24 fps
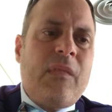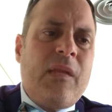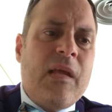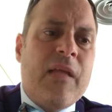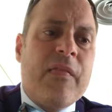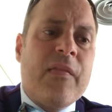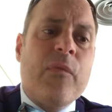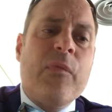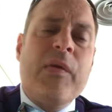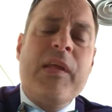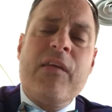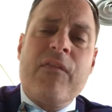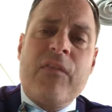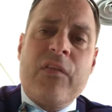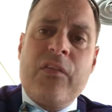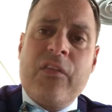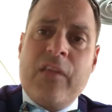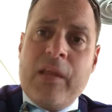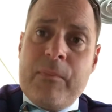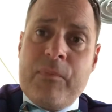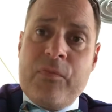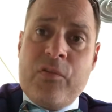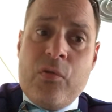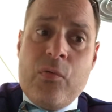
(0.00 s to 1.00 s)
And then we have our
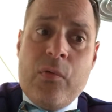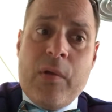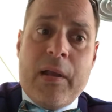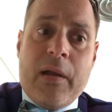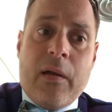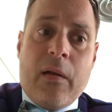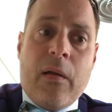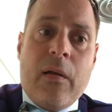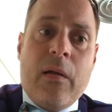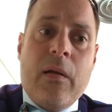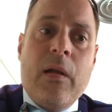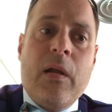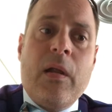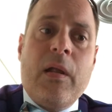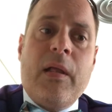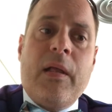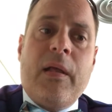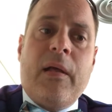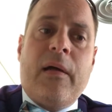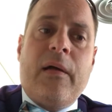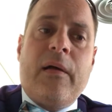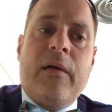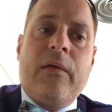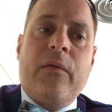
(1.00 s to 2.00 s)
type 2 error,
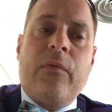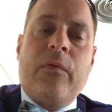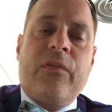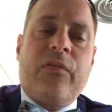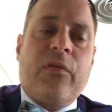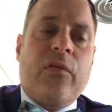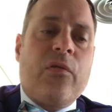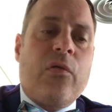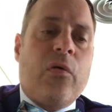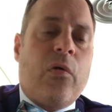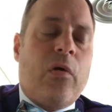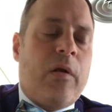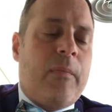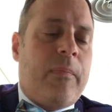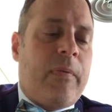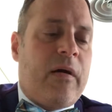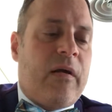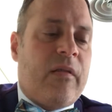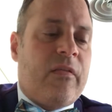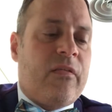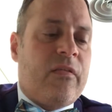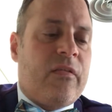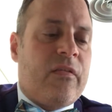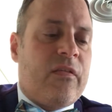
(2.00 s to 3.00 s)
in which our null
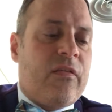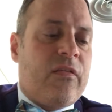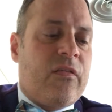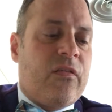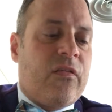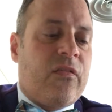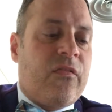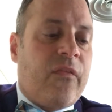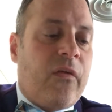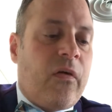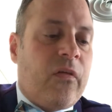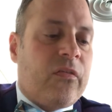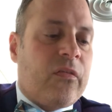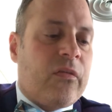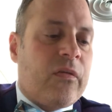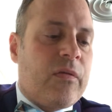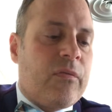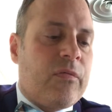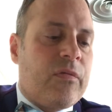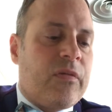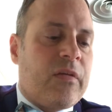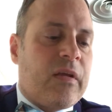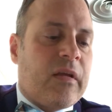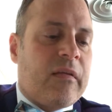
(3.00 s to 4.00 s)
hypothesis is falsely
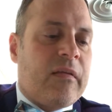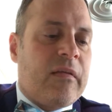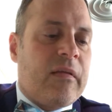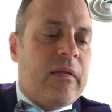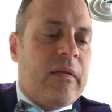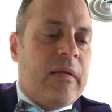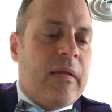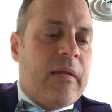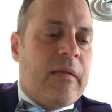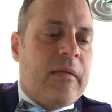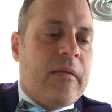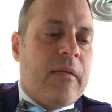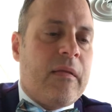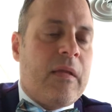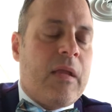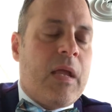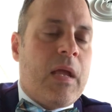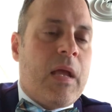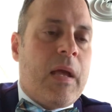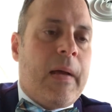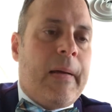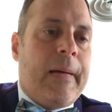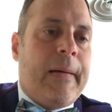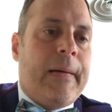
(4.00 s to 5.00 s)
rejected, and
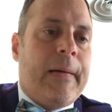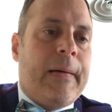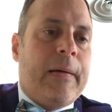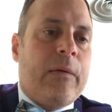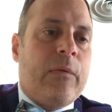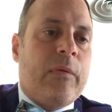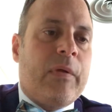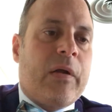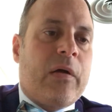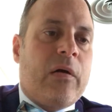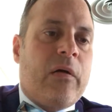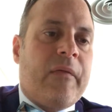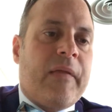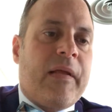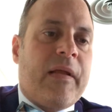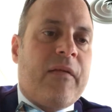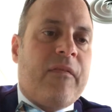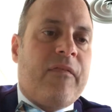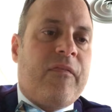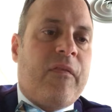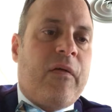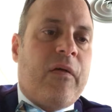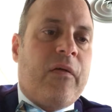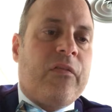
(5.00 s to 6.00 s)
we call that
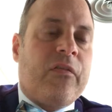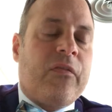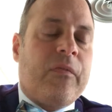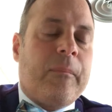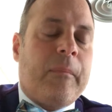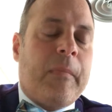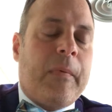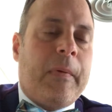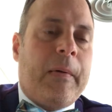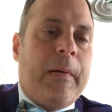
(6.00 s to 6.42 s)
a false